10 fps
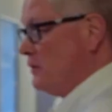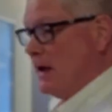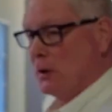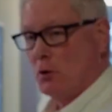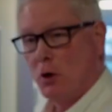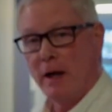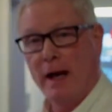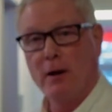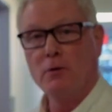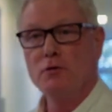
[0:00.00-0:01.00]
take a look
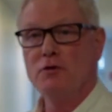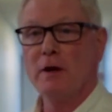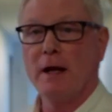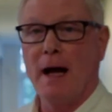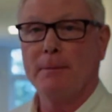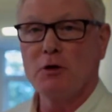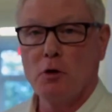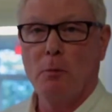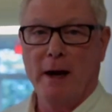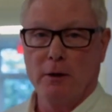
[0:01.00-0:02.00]
at it using an
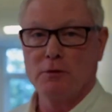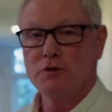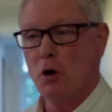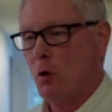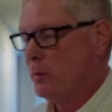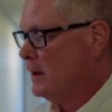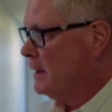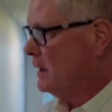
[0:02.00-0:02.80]
optical microscope,